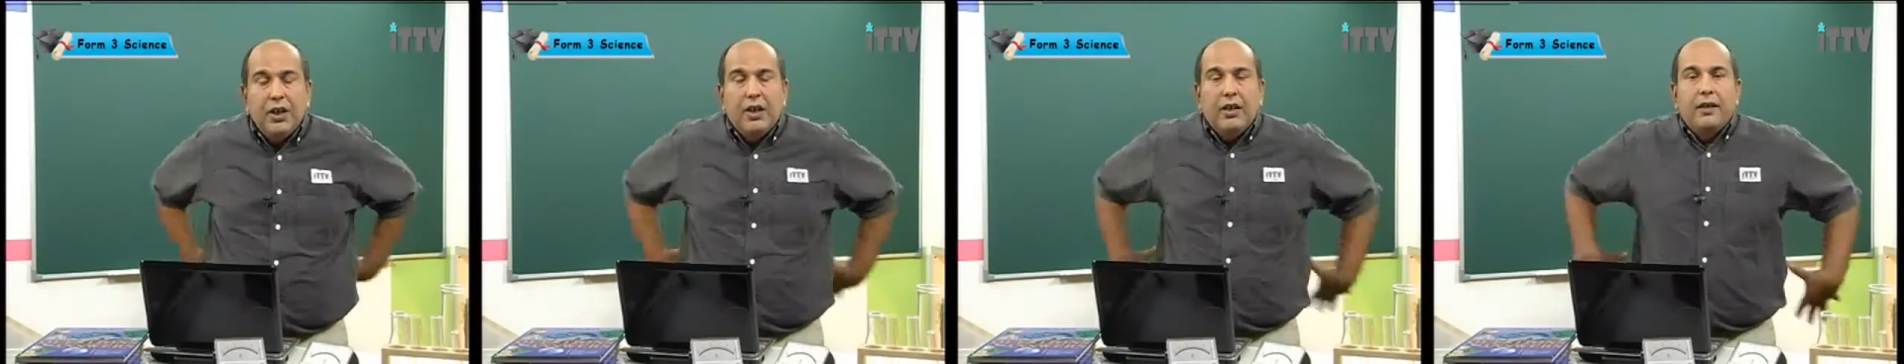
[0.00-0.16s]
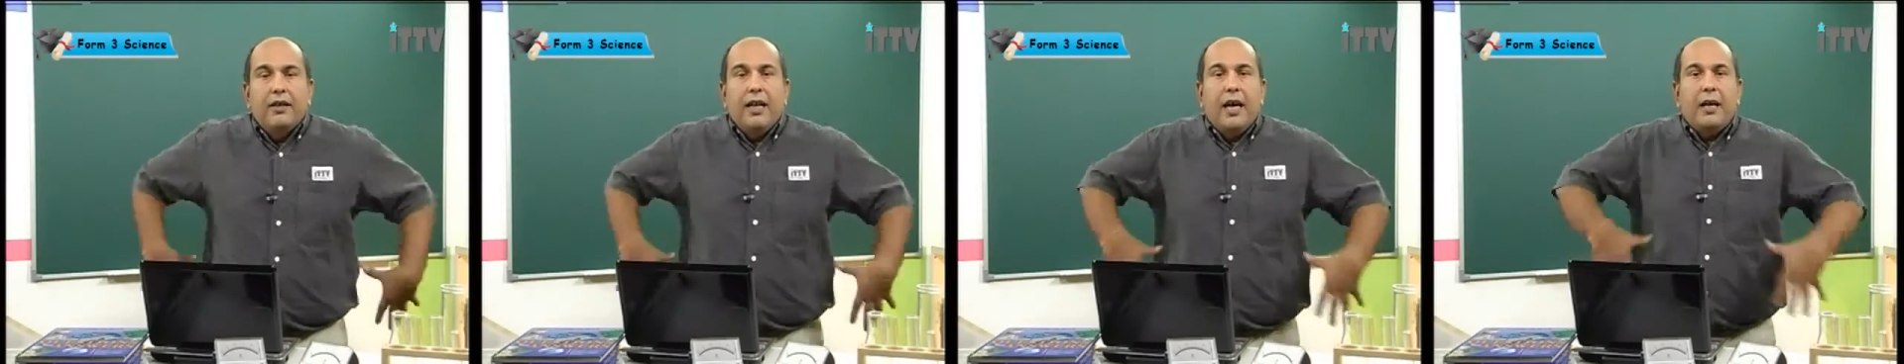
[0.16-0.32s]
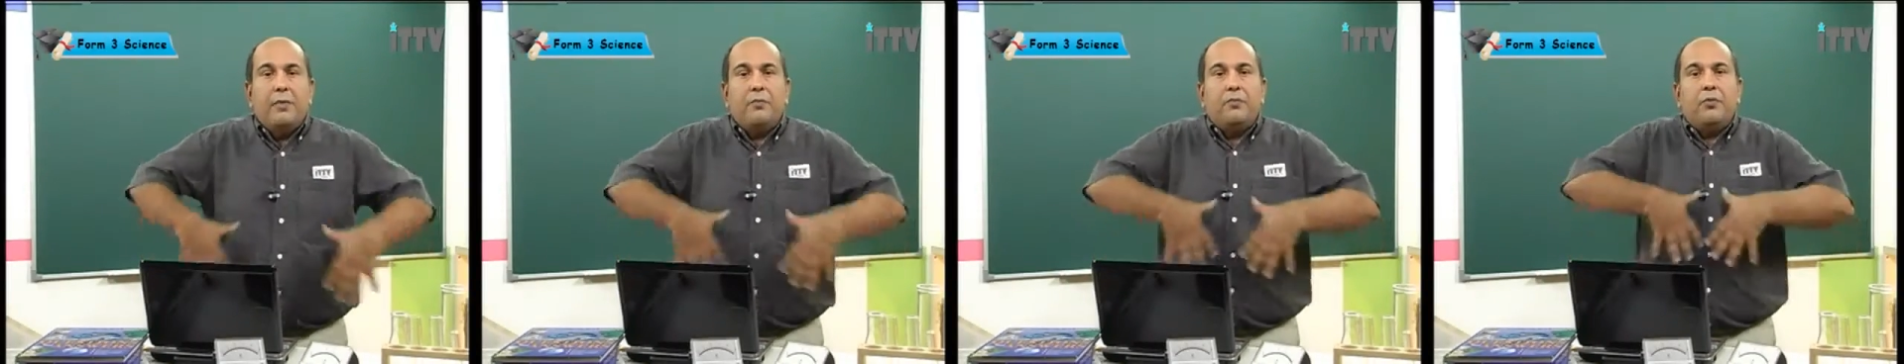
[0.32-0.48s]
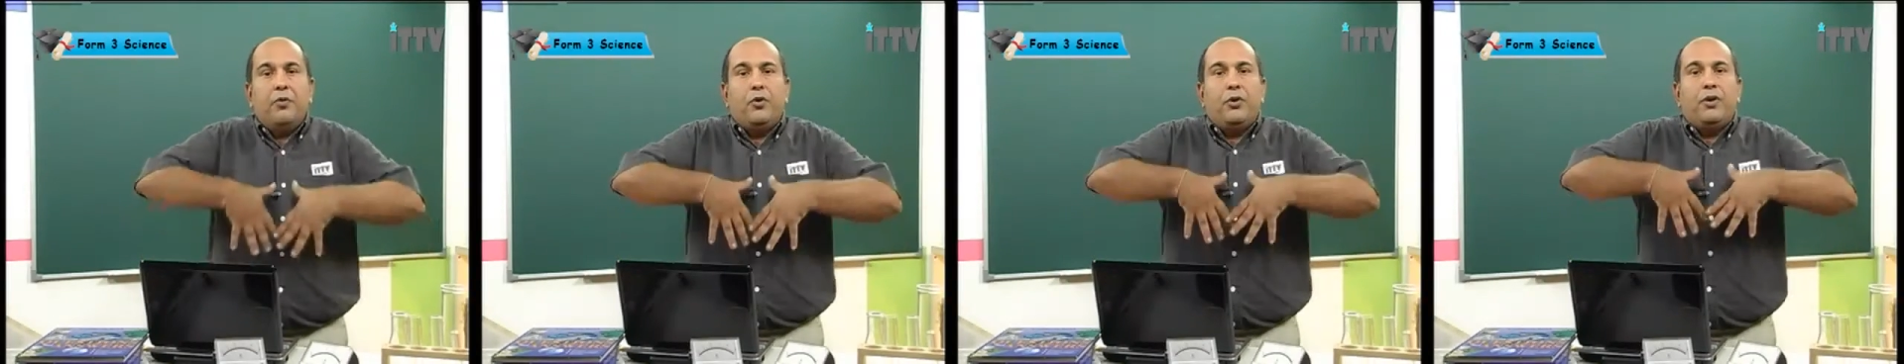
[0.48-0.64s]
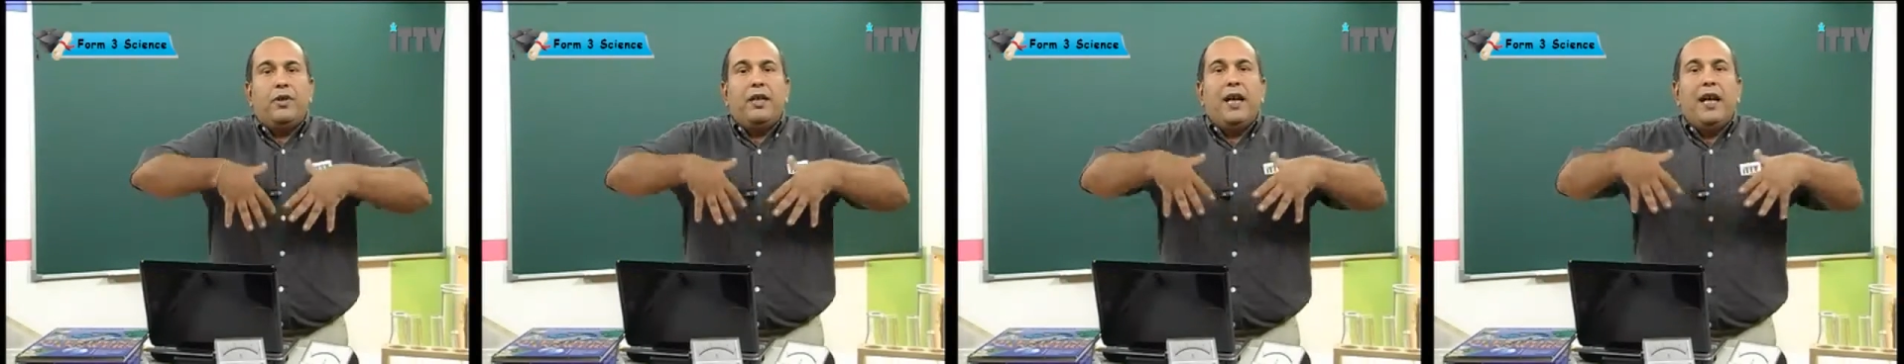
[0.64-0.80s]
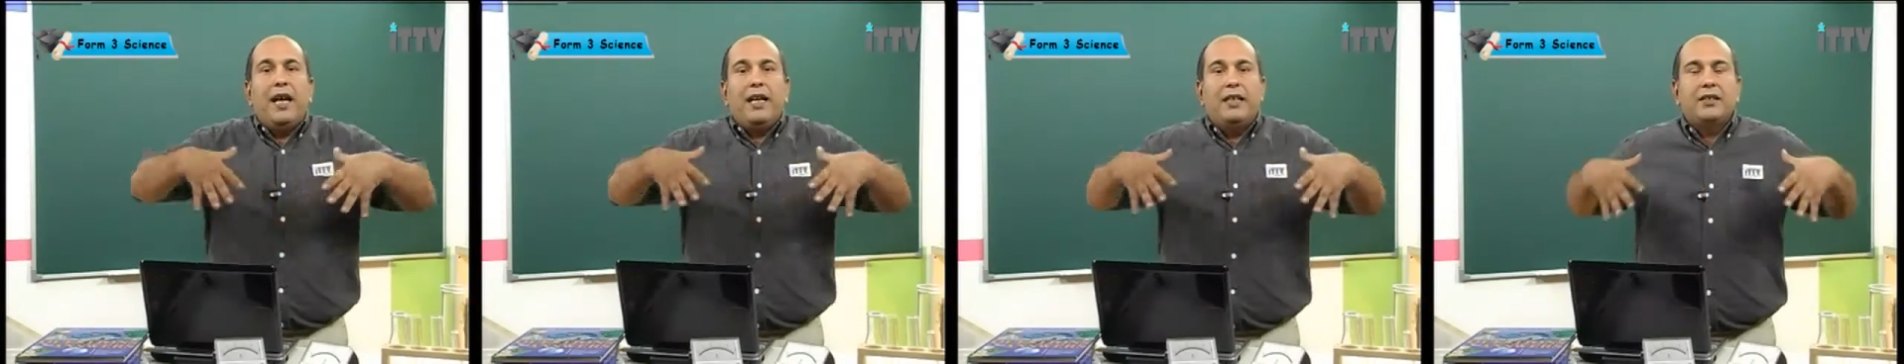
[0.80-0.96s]
that
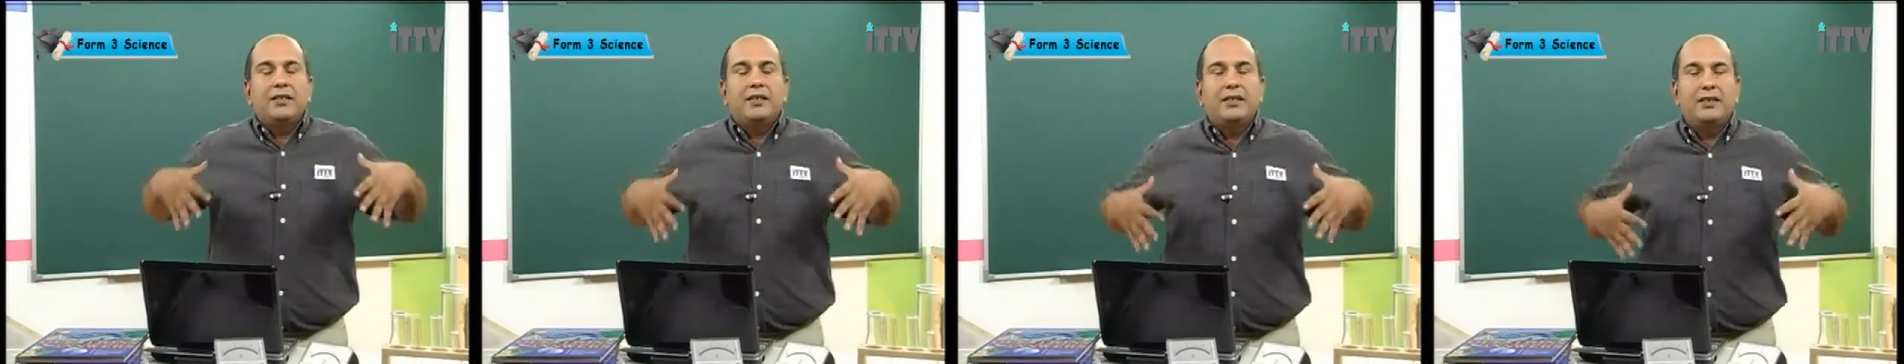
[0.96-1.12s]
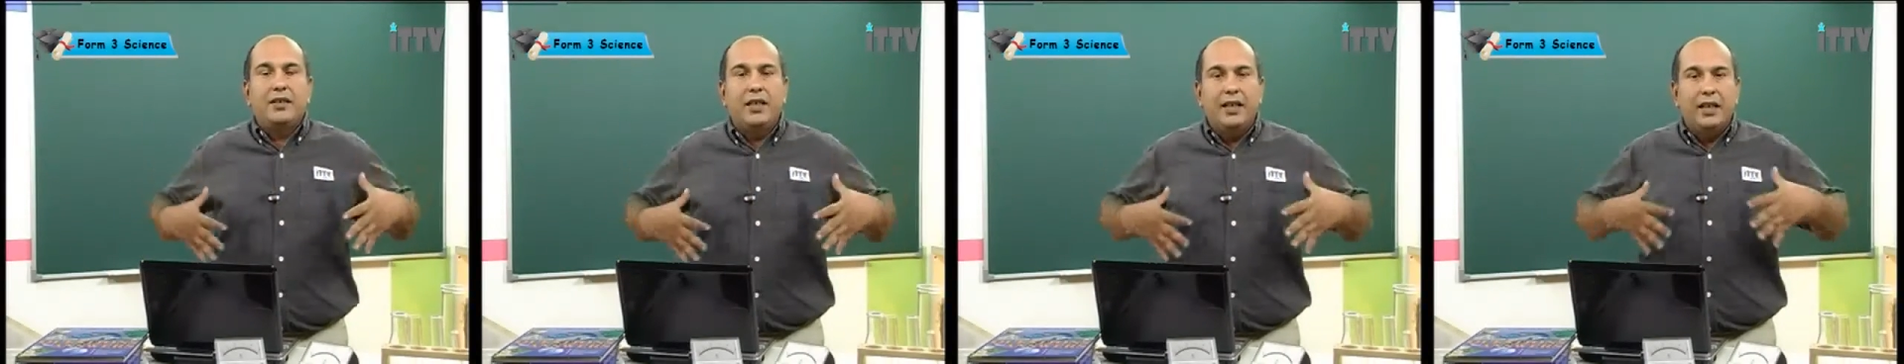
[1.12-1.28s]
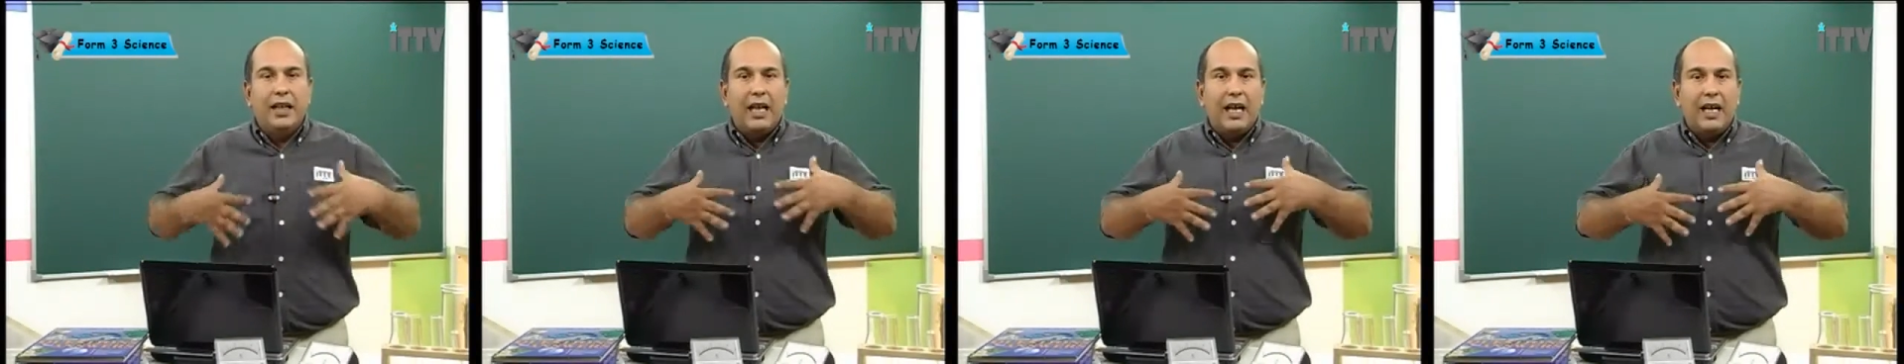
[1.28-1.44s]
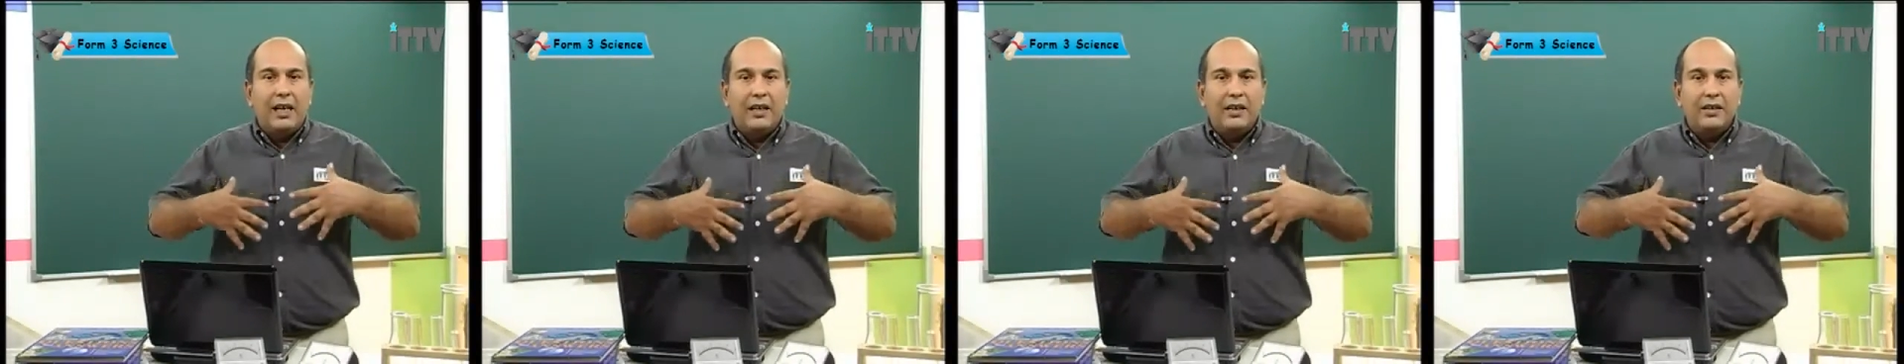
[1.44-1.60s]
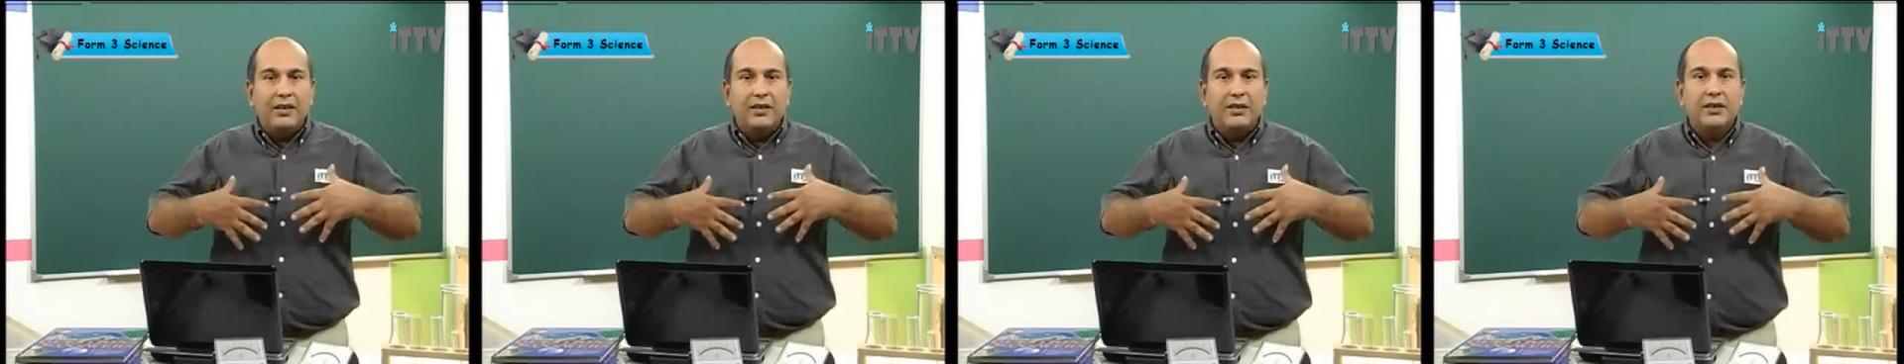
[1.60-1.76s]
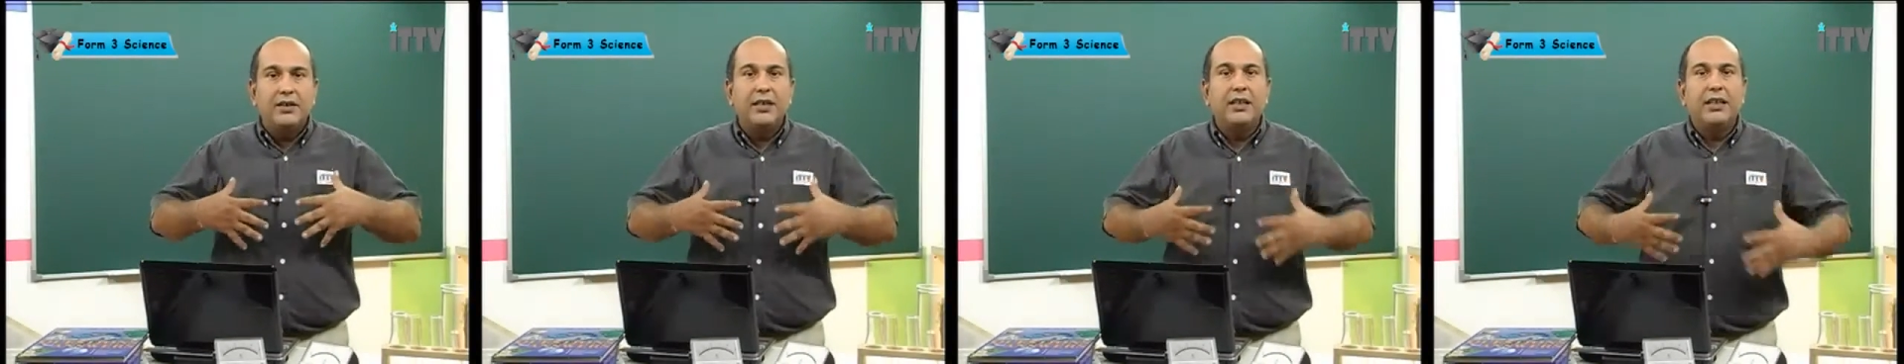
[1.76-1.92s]
protects the
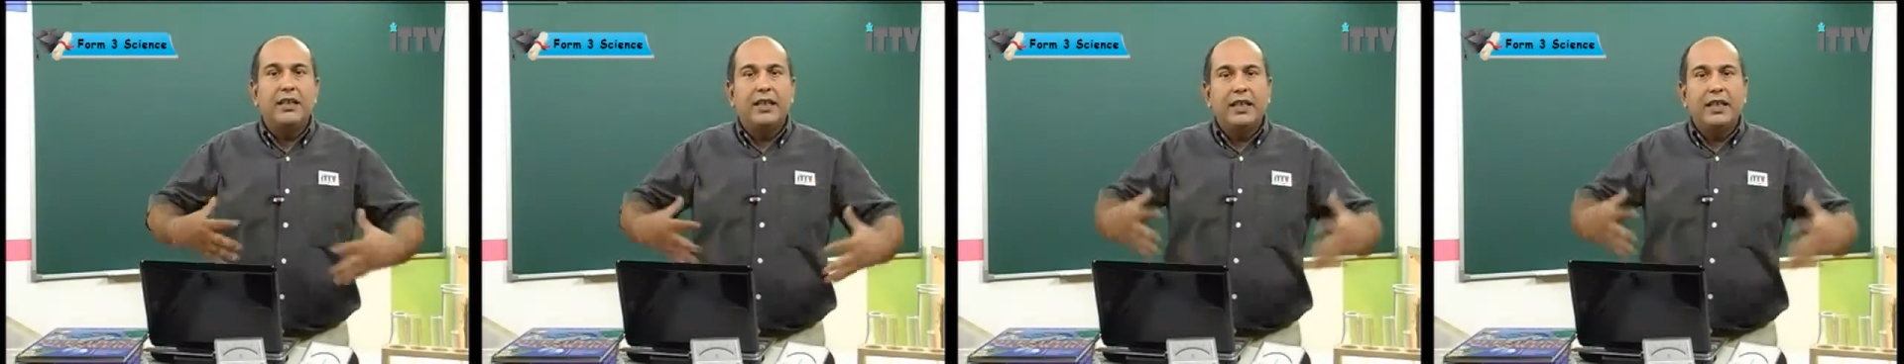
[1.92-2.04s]
lungs